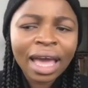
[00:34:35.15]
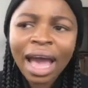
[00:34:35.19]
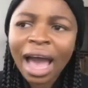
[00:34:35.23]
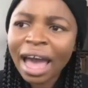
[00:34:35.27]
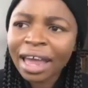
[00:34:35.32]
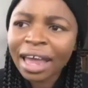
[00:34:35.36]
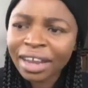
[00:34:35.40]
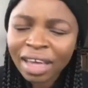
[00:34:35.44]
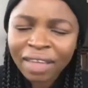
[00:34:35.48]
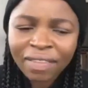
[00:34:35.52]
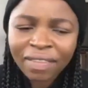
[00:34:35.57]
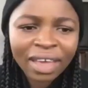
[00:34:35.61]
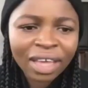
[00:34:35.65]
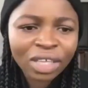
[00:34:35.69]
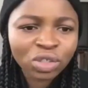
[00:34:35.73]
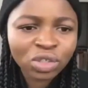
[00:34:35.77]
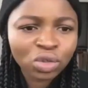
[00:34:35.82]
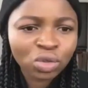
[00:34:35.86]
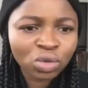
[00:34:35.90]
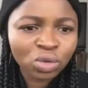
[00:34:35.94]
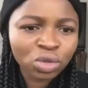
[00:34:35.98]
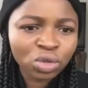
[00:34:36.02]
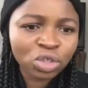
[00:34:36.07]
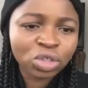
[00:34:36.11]
another
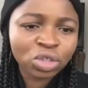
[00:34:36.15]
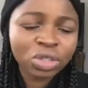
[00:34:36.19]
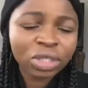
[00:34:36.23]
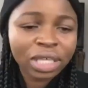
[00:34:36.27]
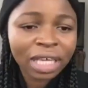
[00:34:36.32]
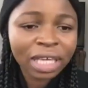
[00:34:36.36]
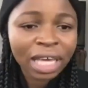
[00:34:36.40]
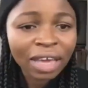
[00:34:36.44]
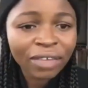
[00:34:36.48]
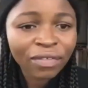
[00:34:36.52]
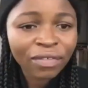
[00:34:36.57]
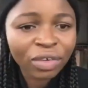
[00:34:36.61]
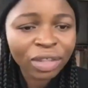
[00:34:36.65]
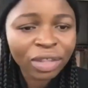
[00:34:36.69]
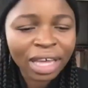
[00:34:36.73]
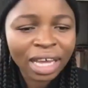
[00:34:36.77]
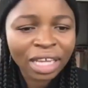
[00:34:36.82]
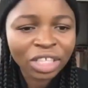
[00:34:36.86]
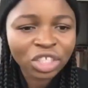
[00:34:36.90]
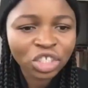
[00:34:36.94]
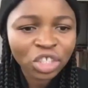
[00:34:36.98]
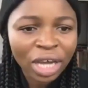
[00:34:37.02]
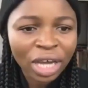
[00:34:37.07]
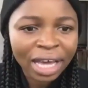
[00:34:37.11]
institution to care for
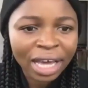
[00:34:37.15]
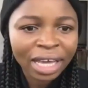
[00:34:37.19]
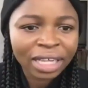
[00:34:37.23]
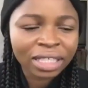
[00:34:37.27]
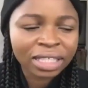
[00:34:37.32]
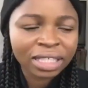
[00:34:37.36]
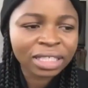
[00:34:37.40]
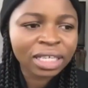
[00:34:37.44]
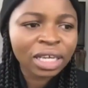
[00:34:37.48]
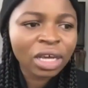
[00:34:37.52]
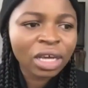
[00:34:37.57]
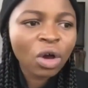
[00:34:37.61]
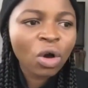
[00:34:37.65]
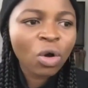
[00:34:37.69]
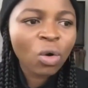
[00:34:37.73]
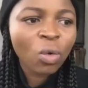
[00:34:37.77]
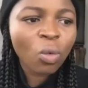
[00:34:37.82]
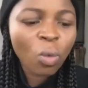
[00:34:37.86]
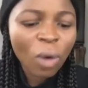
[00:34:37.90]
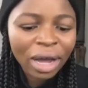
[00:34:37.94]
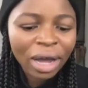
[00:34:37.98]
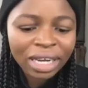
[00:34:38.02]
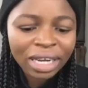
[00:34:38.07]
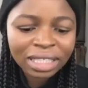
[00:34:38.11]
their child.
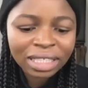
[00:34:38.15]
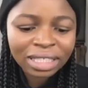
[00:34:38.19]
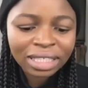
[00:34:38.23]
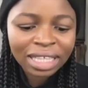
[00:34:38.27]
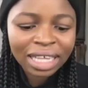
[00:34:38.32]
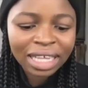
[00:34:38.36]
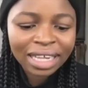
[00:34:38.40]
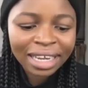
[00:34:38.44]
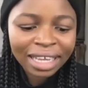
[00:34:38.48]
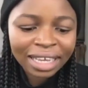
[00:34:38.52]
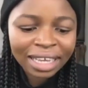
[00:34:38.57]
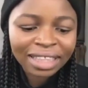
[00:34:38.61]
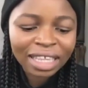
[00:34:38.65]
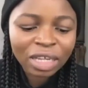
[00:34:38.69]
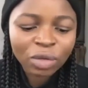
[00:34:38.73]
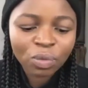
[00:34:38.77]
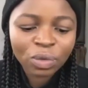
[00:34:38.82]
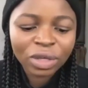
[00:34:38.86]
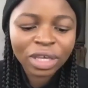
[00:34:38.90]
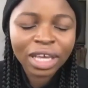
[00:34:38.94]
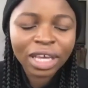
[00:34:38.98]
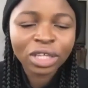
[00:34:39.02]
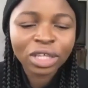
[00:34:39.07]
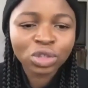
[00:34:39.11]
What is the link that
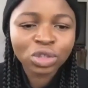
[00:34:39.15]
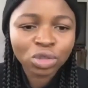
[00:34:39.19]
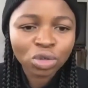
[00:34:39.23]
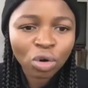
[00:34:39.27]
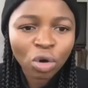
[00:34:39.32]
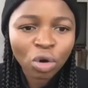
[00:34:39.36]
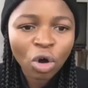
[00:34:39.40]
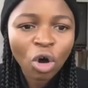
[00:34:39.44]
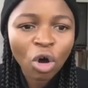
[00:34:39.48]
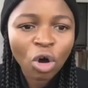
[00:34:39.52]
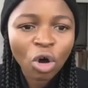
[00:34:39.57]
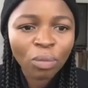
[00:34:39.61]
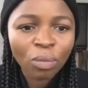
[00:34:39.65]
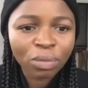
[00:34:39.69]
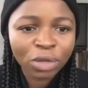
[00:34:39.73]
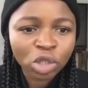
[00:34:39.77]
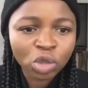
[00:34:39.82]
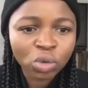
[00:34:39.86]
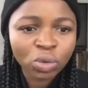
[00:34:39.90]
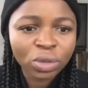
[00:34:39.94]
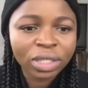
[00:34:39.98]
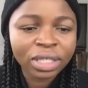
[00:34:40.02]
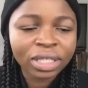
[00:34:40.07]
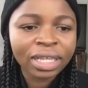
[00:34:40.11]
we can draw
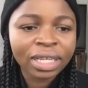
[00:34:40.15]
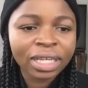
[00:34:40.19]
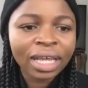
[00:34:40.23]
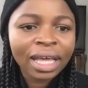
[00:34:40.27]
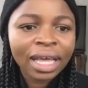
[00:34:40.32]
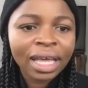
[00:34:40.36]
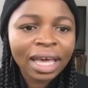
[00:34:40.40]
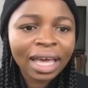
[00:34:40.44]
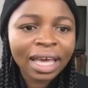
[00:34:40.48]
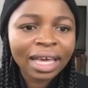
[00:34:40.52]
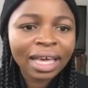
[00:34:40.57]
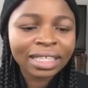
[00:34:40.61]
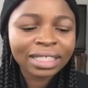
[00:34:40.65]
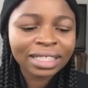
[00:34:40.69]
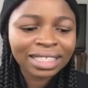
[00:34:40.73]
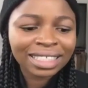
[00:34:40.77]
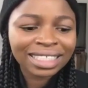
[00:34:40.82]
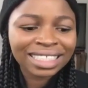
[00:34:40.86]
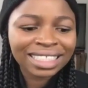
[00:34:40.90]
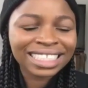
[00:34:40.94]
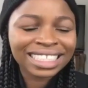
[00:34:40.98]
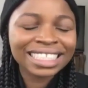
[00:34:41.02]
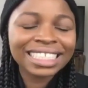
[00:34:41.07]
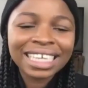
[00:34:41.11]
between
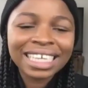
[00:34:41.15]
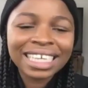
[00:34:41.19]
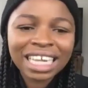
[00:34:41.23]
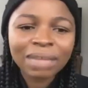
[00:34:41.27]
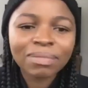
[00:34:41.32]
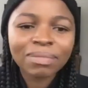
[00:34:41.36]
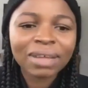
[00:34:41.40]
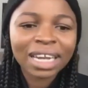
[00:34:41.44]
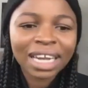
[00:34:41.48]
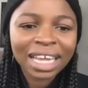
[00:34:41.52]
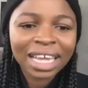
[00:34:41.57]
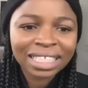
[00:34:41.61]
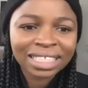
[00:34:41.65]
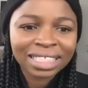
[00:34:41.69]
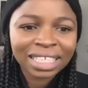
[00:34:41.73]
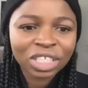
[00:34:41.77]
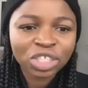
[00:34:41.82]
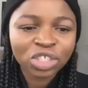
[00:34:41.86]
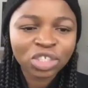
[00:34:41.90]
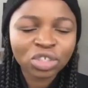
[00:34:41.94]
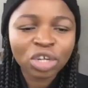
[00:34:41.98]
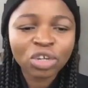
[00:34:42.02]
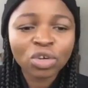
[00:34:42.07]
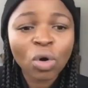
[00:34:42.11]

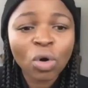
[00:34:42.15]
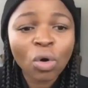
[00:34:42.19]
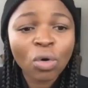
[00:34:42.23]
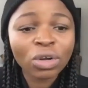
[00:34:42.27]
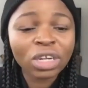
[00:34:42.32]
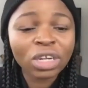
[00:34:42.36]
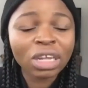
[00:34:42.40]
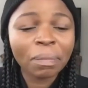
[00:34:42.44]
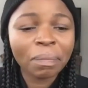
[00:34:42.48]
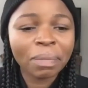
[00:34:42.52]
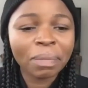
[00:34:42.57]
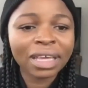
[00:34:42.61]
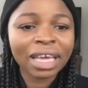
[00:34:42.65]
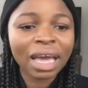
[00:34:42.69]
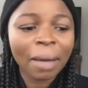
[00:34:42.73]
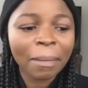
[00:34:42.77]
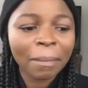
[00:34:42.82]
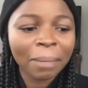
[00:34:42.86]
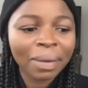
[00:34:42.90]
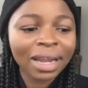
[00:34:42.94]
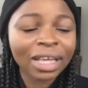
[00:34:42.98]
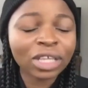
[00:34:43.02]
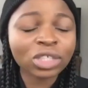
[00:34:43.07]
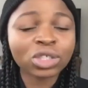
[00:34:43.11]
decriminalization not only being a
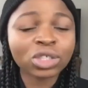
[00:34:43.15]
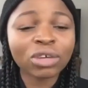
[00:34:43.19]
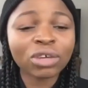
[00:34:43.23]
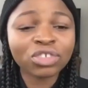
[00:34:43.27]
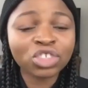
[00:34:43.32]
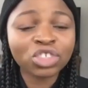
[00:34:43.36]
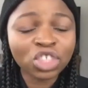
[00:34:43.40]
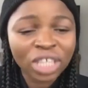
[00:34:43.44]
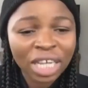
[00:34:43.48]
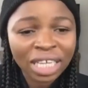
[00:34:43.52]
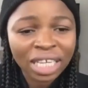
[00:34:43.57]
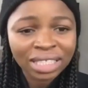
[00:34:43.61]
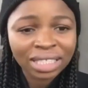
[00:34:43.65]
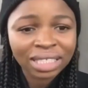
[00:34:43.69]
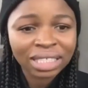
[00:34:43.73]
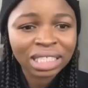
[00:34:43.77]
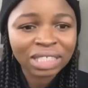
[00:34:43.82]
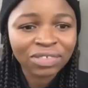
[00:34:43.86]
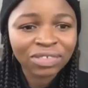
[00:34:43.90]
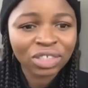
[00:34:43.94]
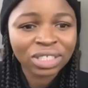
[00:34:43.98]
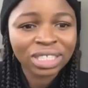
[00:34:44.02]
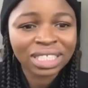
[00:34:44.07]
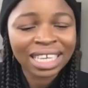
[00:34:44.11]
place of
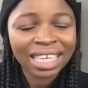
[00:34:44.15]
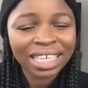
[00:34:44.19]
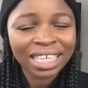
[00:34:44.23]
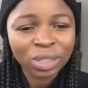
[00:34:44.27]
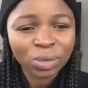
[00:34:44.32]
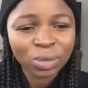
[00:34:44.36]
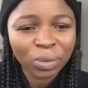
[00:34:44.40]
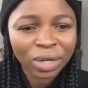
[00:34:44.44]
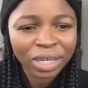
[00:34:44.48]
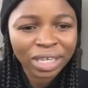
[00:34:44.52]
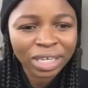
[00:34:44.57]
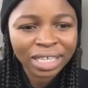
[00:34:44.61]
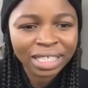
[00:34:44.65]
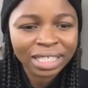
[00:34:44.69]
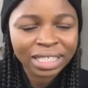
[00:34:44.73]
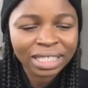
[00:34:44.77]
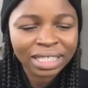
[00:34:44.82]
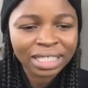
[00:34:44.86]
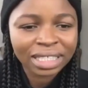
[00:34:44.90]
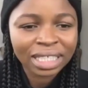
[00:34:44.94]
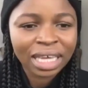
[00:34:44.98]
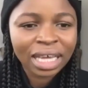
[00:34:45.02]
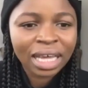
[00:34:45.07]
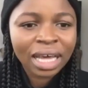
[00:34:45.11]
justice for sex
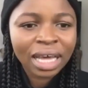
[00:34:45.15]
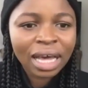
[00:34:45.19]
workers,